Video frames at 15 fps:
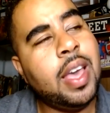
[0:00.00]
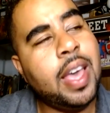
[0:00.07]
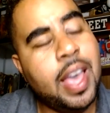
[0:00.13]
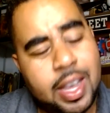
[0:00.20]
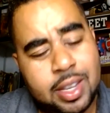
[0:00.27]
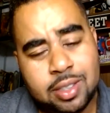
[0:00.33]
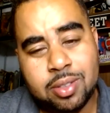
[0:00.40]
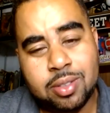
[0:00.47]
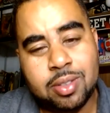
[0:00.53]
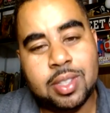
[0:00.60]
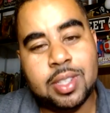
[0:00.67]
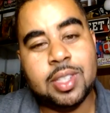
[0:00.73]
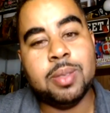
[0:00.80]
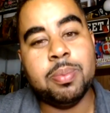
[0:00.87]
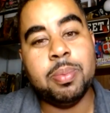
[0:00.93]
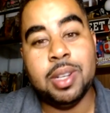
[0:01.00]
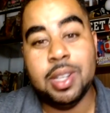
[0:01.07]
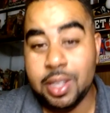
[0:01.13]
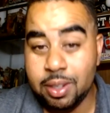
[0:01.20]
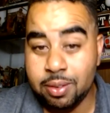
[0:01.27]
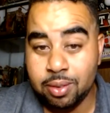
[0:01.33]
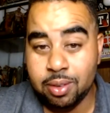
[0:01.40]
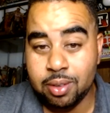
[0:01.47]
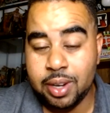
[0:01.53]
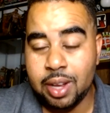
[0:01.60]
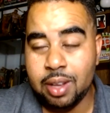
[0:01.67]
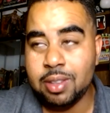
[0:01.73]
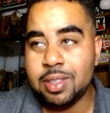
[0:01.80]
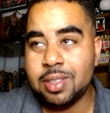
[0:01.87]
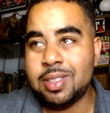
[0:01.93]
Exorcist Believer.
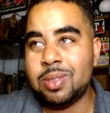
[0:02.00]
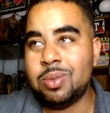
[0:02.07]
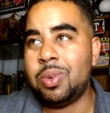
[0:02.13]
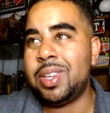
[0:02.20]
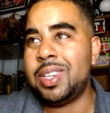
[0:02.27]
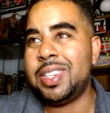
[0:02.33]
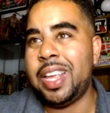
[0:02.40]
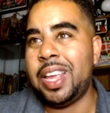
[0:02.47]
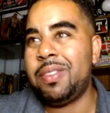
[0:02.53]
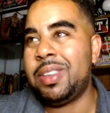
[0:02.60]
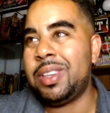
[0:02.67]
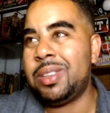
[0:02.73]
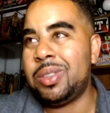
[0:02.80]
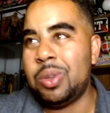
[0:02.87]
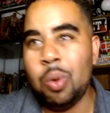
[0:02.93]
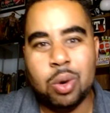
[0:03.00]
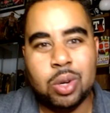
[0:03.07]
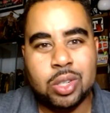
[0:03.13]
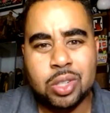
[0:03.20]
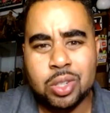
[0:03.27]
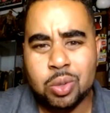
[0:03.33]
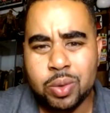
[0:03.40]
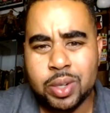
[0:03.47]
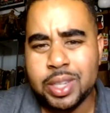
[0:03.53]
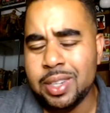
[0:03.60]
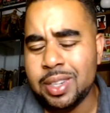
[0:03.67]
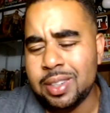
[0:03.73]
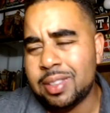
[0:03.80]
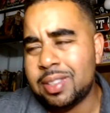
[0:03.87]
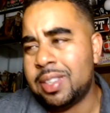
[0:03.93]
Now, this is what David Gordon
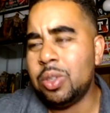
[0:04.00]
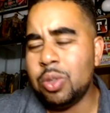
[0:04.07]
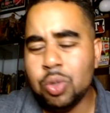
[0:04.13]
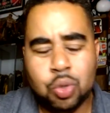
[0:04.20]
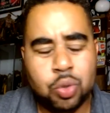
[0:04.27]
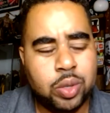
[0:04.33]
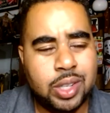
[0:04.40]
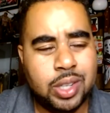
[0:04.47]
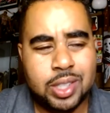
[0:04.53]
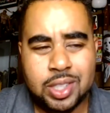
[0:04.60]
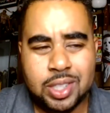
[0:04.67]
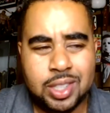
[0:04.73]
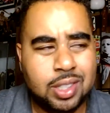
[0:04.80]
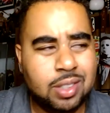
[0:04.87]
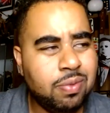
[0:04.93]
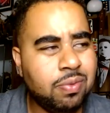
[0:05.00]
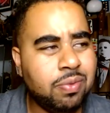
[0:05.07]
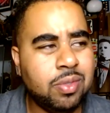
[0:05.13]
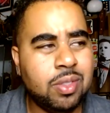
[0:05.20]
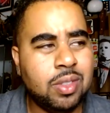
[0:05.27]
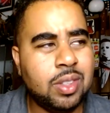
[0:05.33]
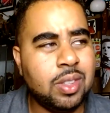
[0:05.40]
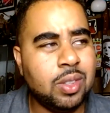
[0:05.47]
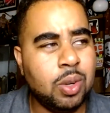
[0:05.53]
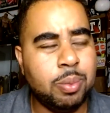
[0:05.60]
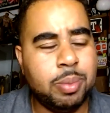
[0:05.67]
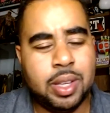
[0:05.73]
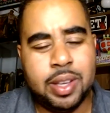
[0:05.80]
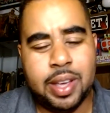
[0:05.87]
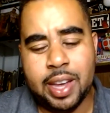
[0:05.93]
Green's new trilogy. It's going to
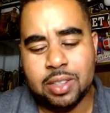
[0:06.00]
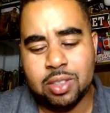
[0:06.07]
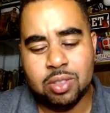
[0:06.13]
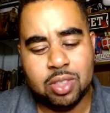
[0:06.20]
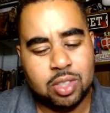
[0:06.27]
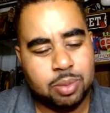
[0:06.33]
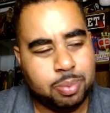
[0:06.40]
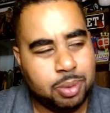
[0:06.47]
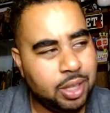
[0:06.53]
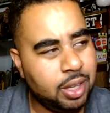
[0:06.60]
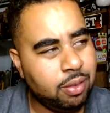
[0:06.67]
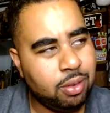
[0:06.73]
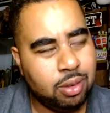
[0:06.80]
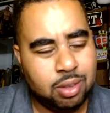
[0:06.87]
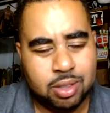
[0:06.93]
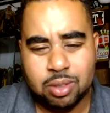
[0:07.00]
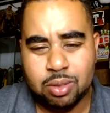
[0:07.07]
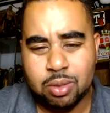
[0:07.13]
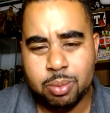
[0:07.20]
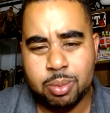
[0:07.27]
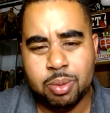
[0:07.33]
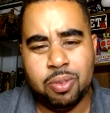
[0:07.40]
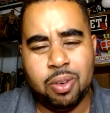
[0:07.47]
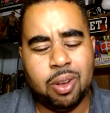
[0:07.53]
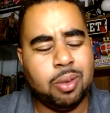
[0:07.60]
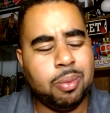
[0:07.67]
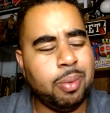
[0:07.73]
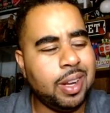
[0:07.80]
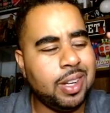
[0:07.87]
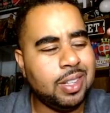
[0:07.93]
be Exorcist Believer, and then it's going to be
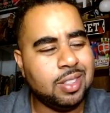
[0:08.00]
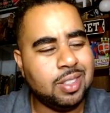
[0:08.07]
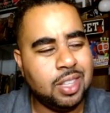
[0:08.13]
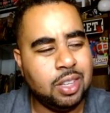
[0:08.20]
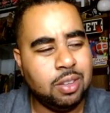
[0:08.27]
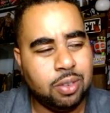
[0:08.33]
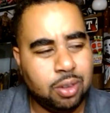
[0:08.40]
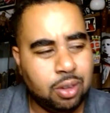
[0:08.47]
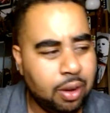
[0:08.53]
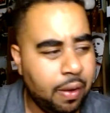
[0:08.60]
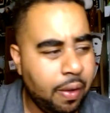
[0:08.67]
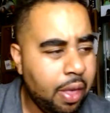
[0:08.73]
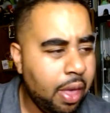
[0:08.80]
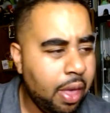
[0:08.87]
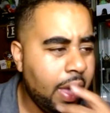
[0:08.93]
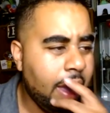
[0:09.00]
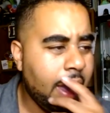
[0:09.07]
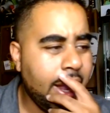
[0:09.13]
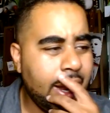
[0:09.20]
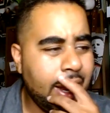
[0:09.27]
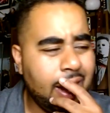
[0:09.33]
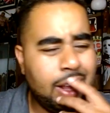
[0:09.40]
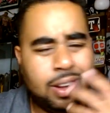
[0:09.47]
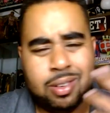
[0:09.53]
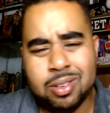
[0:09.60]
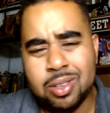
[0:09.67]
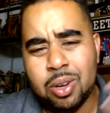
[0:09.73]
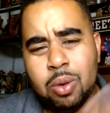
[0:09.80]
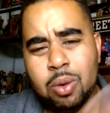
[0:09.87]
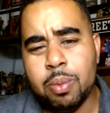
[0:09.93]
followed by Deceiver. And I
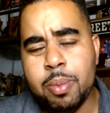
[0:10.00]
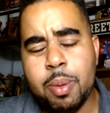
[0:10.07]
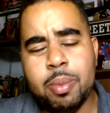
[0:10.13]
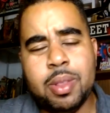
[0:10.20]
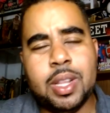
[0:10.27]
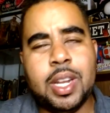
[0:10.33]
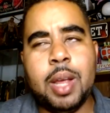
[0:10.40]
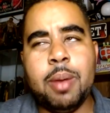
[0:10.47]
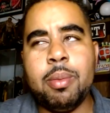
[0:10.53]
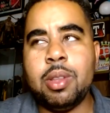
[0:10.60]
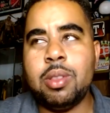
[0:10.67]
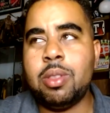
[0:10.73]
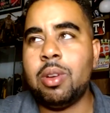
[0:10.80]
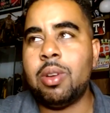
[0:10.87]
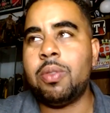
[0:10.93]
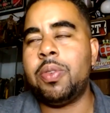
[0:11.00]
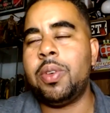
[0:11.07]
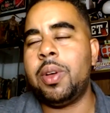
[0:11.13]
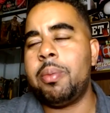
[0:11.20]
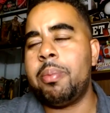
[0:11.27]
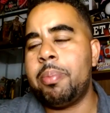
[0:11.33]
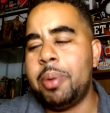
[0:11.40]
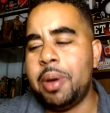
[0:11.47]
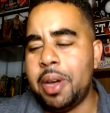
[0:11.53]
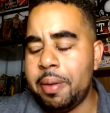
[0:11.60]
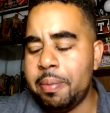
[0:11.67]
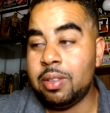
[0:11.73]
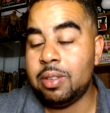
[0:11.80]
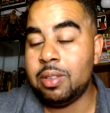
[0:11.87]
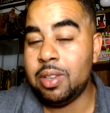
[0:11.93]
don't remember the name of the third film.
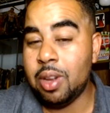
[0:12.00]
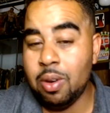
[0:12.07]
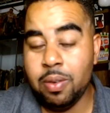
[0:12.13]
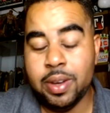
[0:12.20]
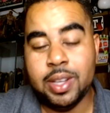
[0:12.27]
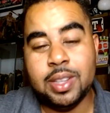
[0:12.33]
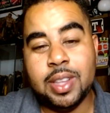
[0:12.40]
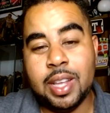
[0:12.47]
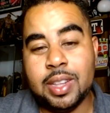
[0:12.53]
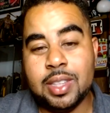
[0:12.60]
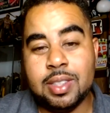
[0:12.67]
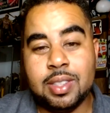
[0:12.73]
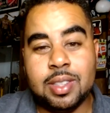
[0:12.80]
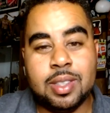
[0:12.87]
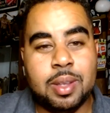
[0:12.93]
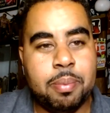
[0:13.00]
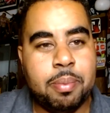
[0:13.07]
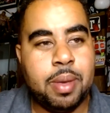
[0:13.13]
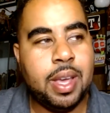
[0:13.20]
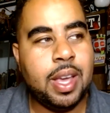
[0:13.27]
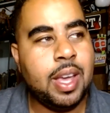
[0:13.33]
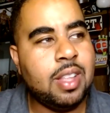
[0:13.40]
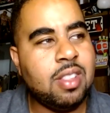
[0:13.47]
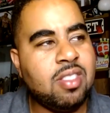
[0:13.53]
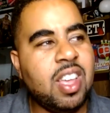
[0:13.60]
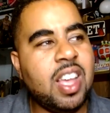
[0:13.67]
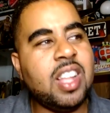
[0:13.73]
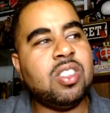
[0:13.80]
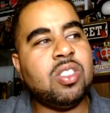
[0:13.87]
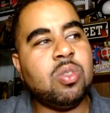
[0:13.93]
But knowing that this is the man
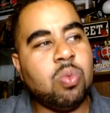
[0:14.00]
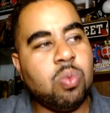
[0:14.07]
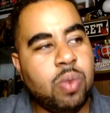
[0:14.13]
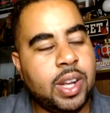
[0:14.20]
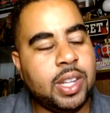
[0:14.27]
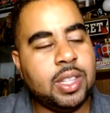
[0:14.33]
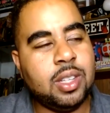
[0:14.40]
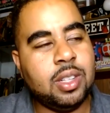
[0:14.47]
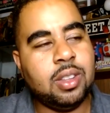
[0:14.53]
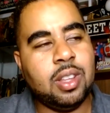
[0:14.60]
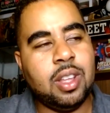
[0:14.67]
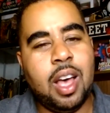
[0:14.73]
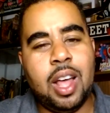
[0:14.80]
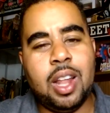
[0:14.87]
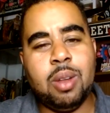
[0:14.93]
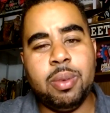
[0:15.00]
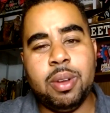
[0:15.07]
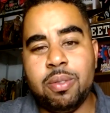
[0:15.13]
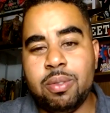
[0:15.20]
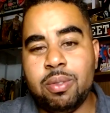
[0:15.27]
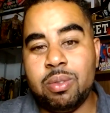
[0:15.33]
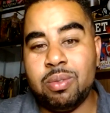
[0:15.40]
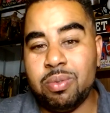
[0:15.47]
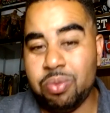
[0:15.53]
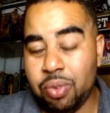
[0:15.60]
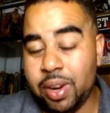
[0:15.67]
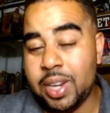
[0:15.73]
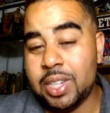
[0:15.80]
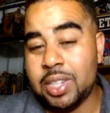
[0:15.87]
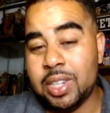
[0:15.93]
that directed the Halloween
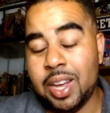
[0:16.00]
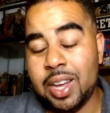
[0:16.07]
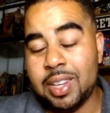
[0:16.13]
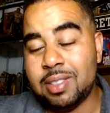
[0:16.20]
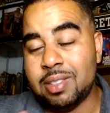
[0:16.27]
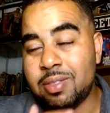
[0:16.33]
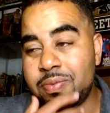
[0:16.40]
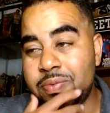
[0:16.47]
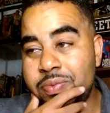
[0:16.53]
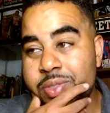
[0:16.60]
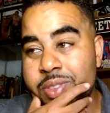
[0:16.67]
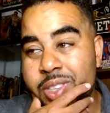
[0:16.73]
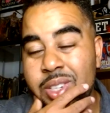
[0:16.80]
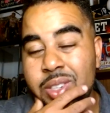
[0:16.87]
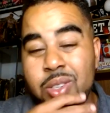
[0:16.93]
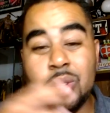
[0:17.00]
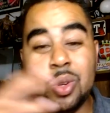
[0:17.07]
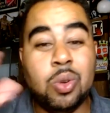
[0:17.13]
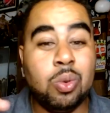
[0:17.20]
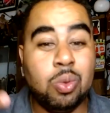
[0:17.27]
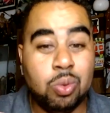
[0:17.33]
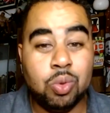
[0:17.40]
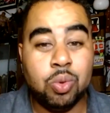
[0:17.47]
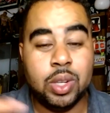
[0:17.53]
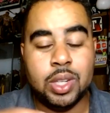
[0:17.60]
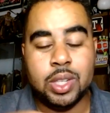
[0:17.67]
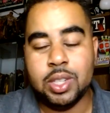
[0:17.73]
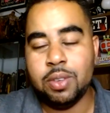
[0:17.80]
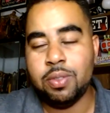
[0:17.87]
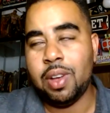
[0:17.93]
franchise, the new
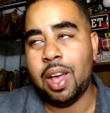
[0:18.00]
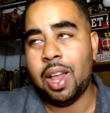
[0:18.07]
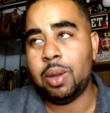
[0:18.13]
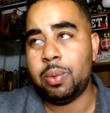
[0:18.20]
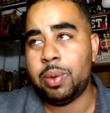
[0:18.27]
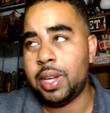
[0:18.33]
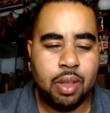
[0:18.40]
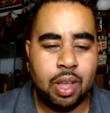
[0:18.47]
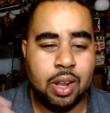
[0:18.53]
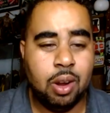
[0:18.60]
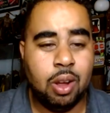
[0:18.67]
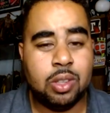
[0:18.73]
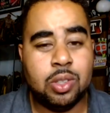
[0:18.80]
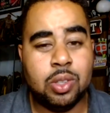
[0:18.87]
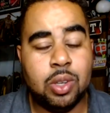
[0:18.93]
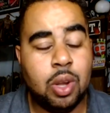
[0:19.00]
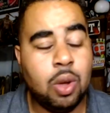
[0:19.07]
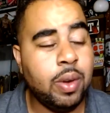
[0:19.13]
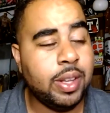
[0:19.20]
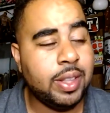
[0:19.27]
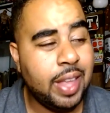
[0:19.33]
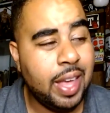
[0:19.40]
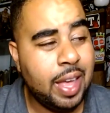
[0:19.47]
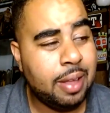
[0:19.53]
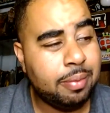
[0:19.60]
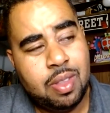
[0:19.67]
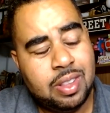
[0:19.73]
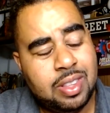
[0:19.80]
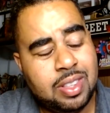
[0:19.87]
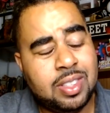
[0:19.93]
trilogy for Halloween, and also knowing that
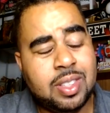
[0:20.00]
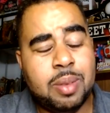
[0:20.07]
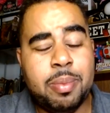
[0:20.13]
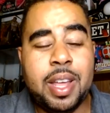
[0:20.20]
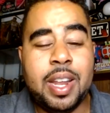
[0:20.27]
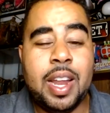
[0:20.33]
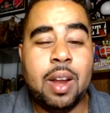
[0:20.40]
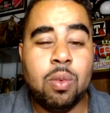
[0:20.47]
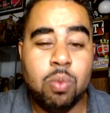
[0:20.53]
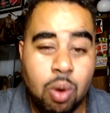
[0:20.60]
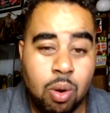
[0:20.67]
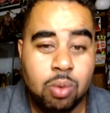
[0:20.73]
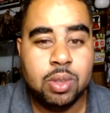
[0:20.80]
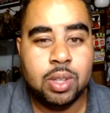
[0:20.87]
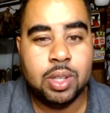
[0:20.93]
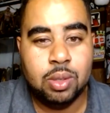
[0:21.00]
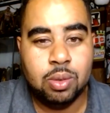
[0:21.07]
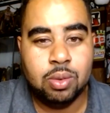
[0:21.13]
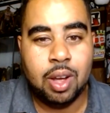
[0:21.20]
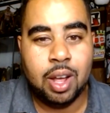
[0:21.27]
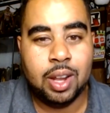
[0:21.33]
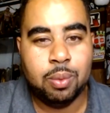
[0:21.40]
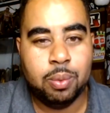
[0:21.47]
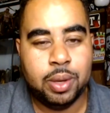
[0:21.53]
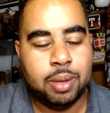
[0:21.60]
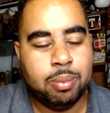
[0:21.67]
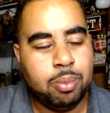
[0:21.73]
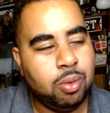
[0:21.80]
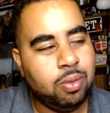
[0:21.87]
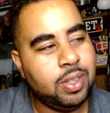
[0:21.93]
this is the man that wrote the new
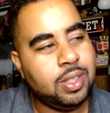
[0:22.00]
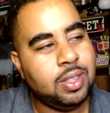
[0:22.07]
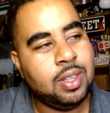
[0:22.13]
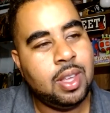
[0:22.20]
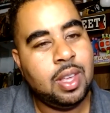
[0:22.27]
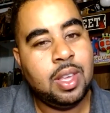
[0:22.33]
Halloween movies,